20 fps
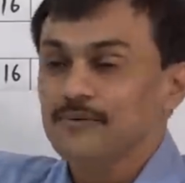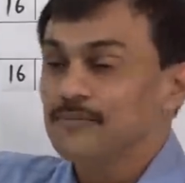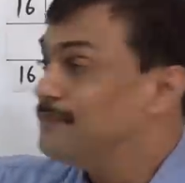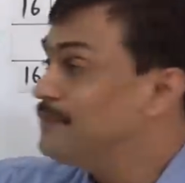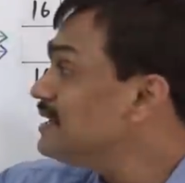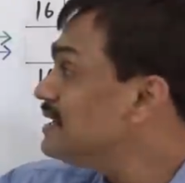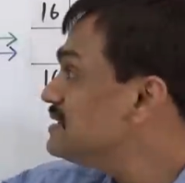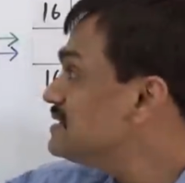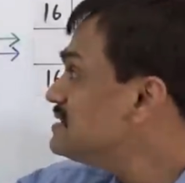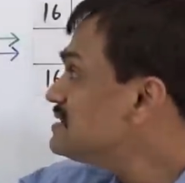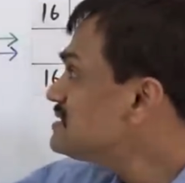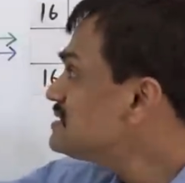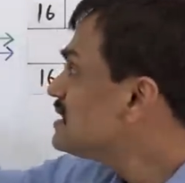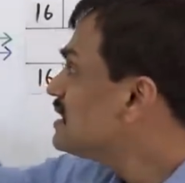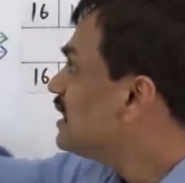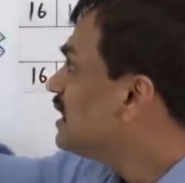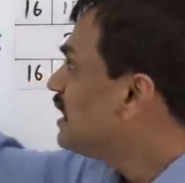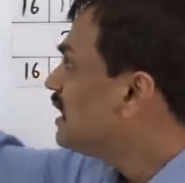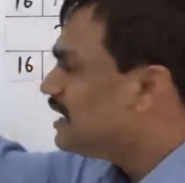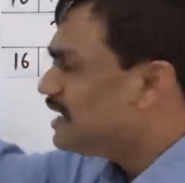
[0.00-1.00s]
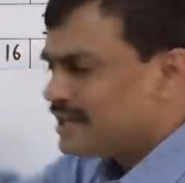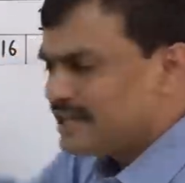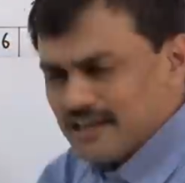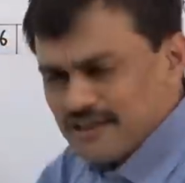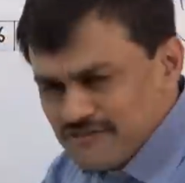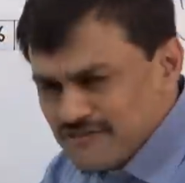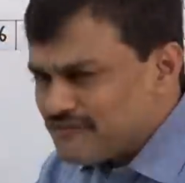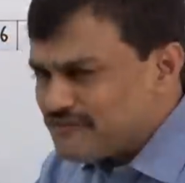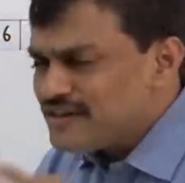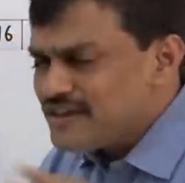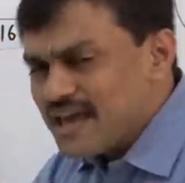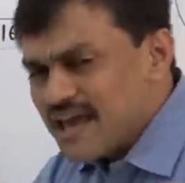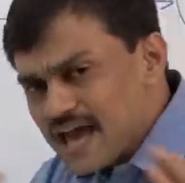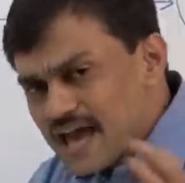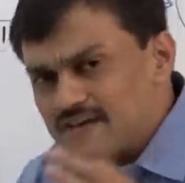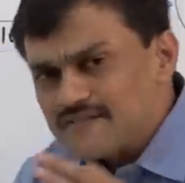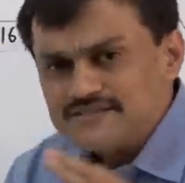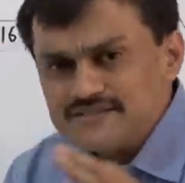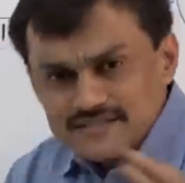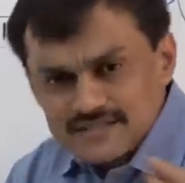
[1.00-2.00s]
Means if we
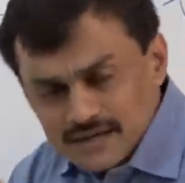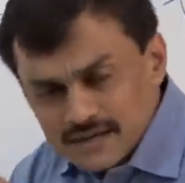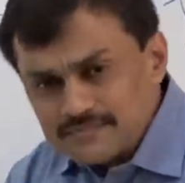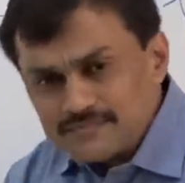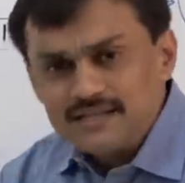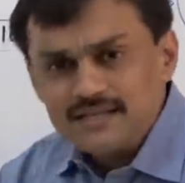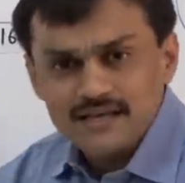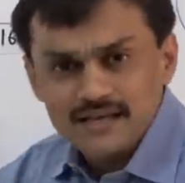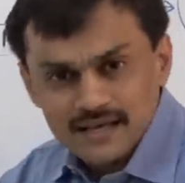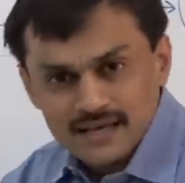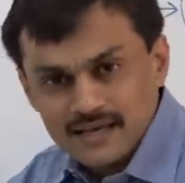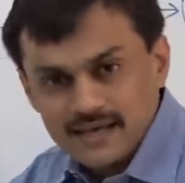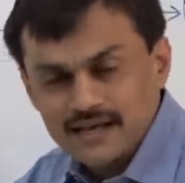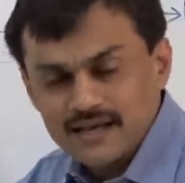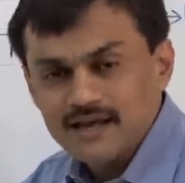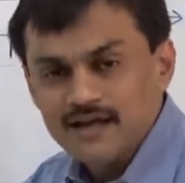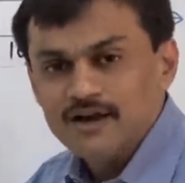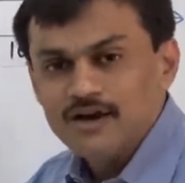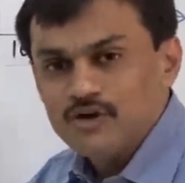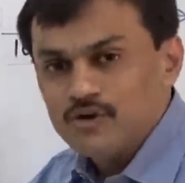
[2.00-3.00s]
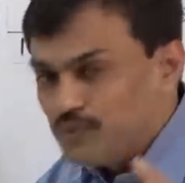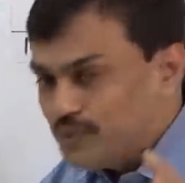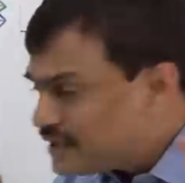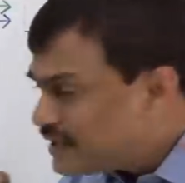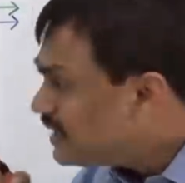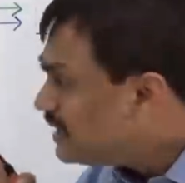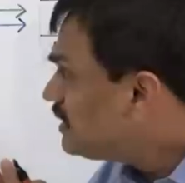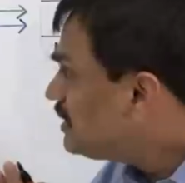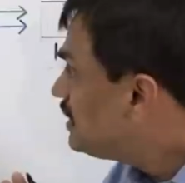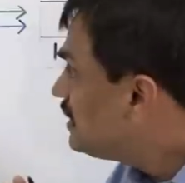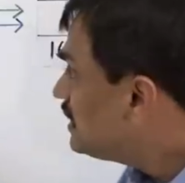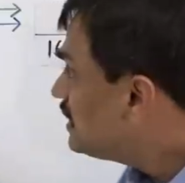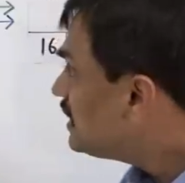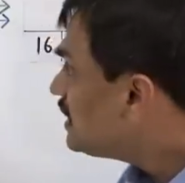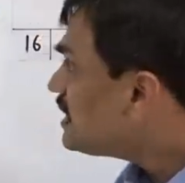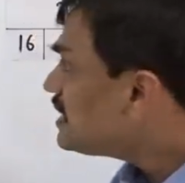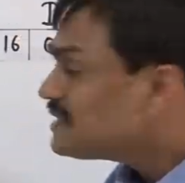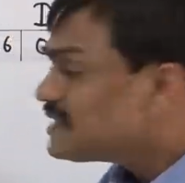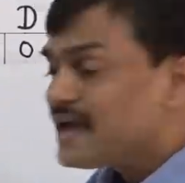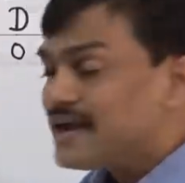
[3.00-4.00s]
have something, we can
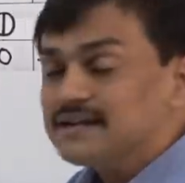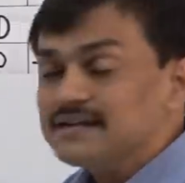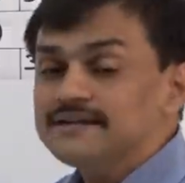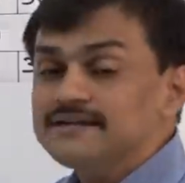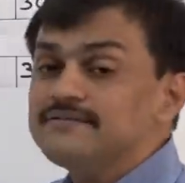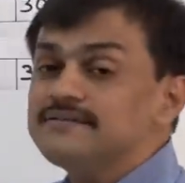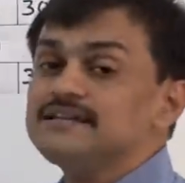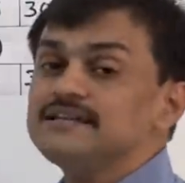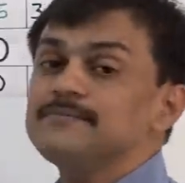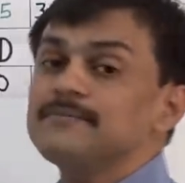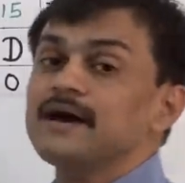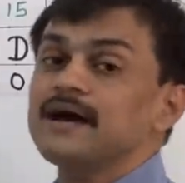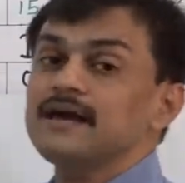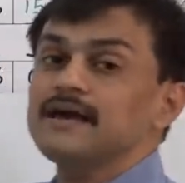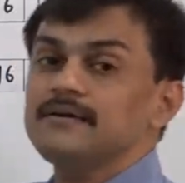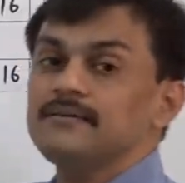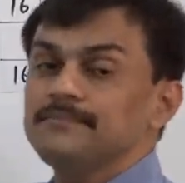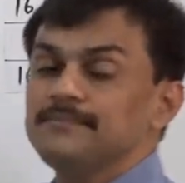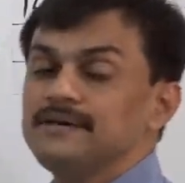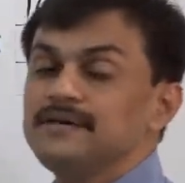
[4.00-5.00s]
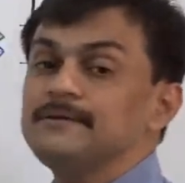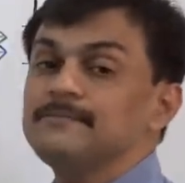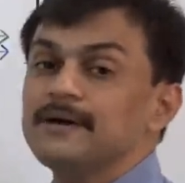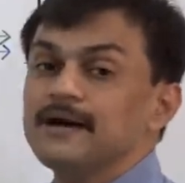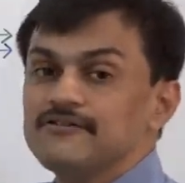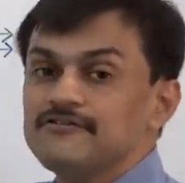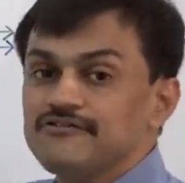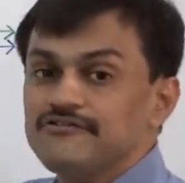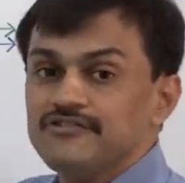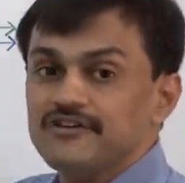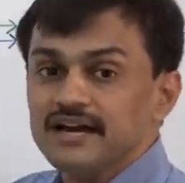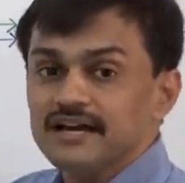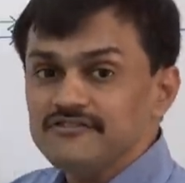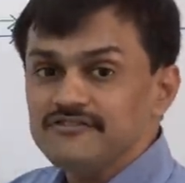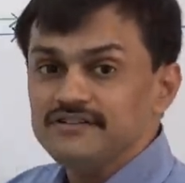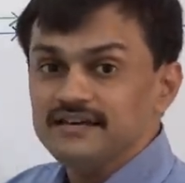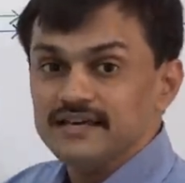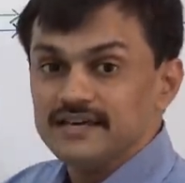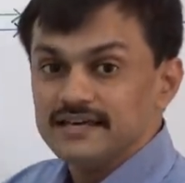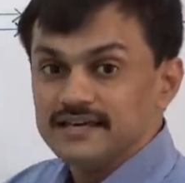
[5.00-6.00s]
delay the activity by B by
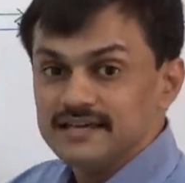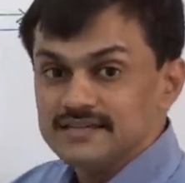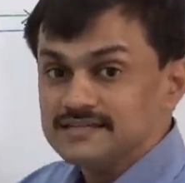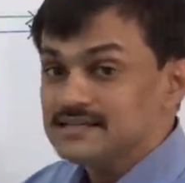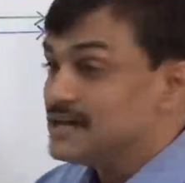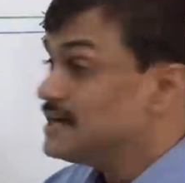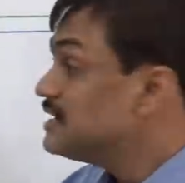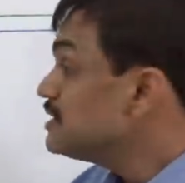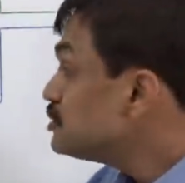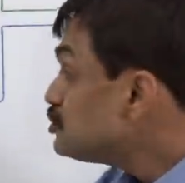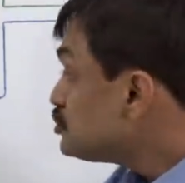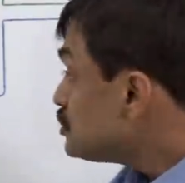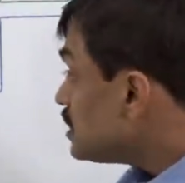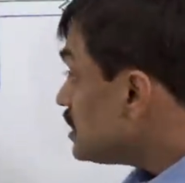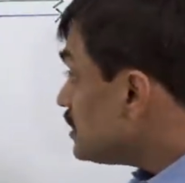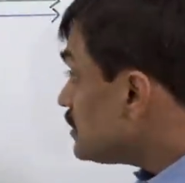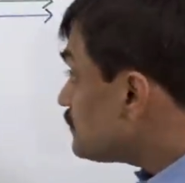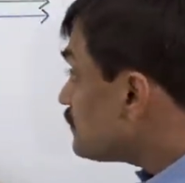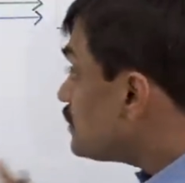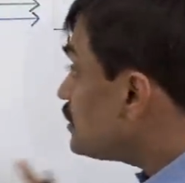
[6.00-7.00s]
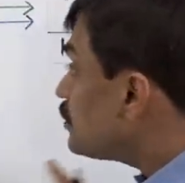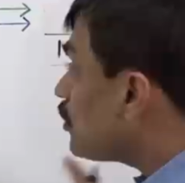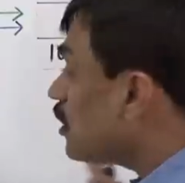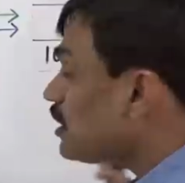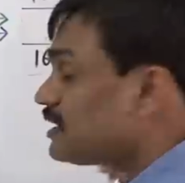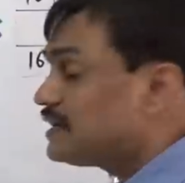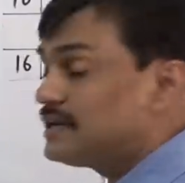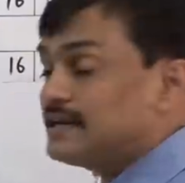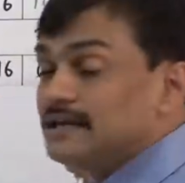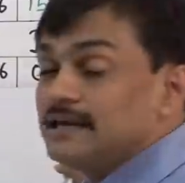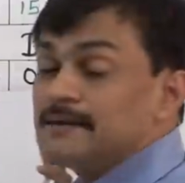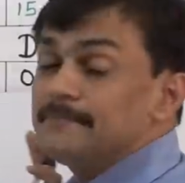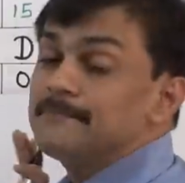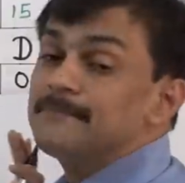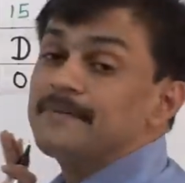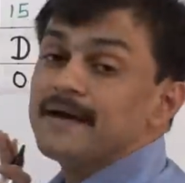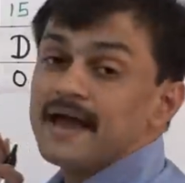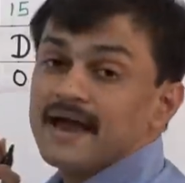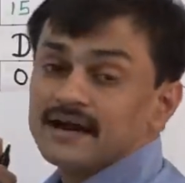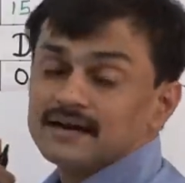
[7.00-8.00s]
5 days, still it will not
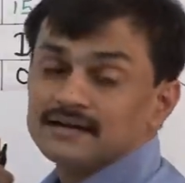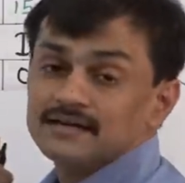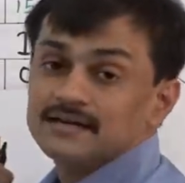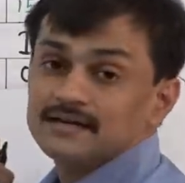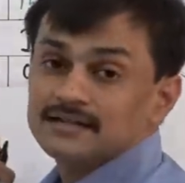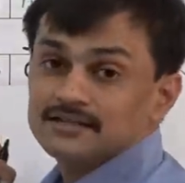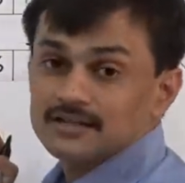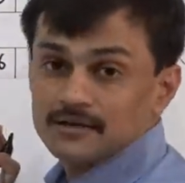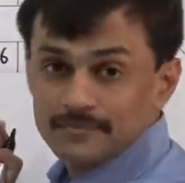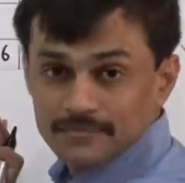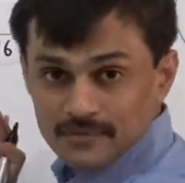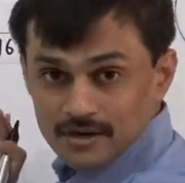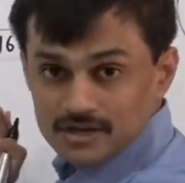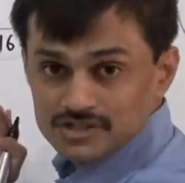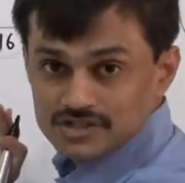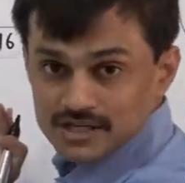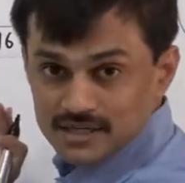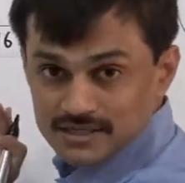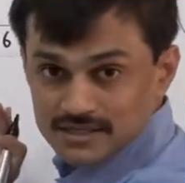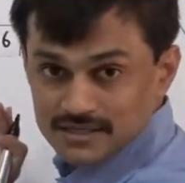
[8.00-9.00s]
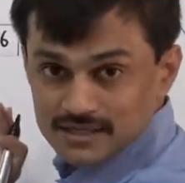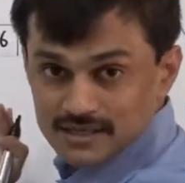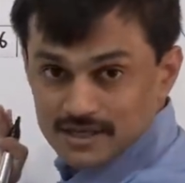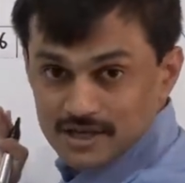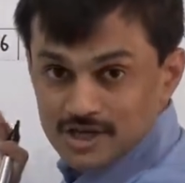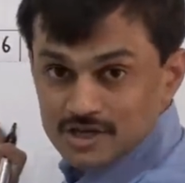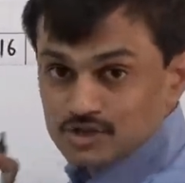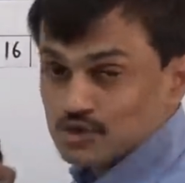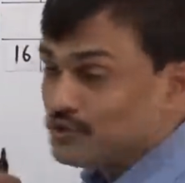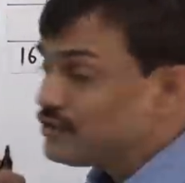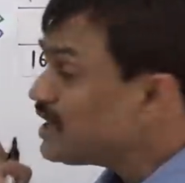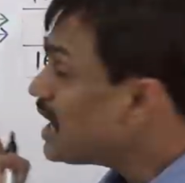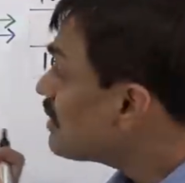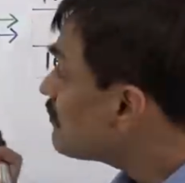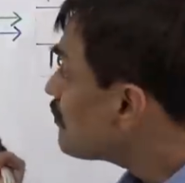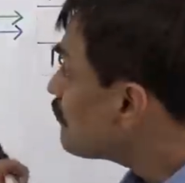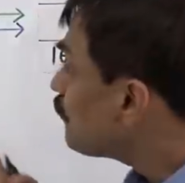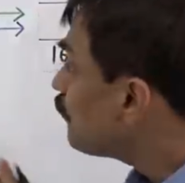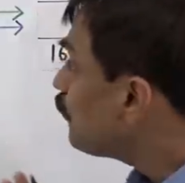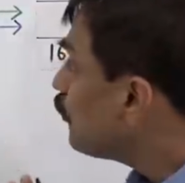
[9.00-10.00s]
impact the project. So we
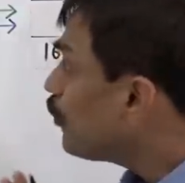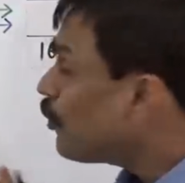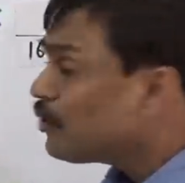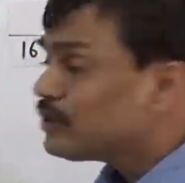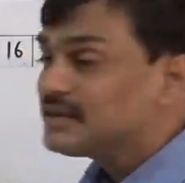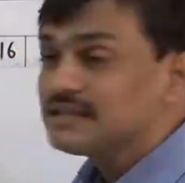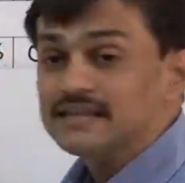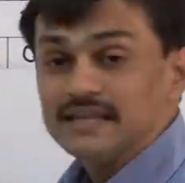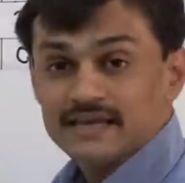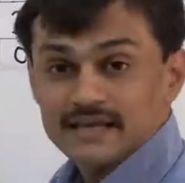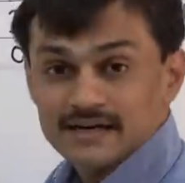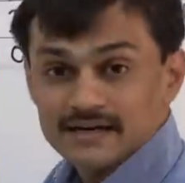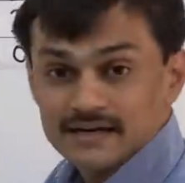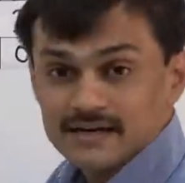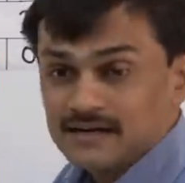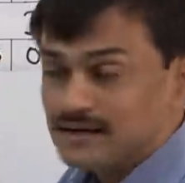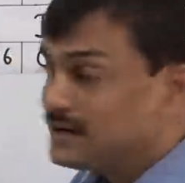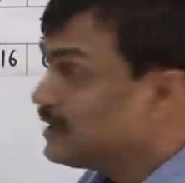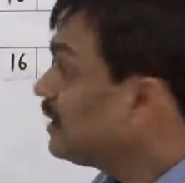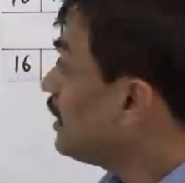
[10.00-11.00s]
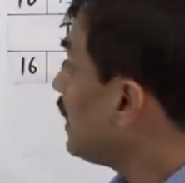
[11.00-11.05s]
have a float there